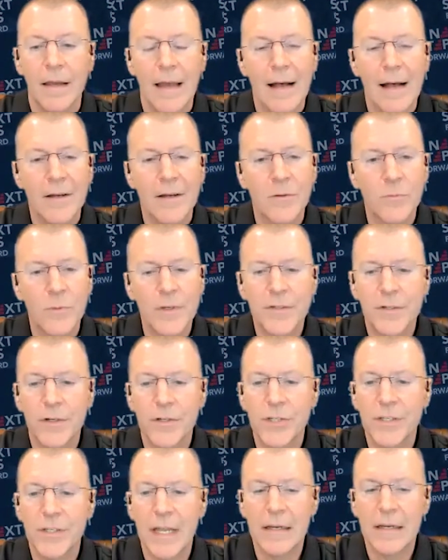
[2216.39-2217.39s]
How can
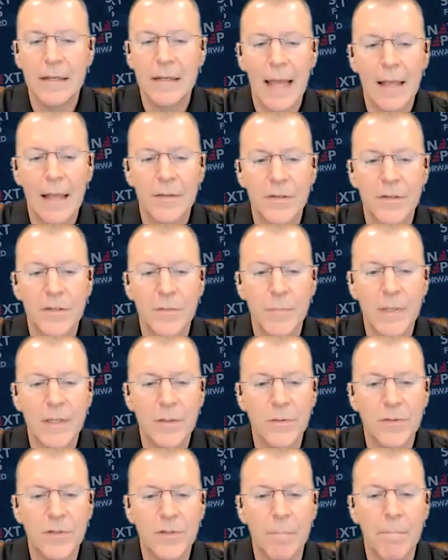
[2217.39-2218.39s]
research and data analysis be
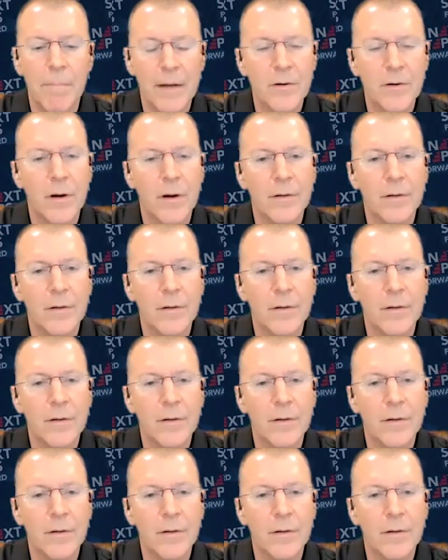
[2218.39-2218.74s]
used to better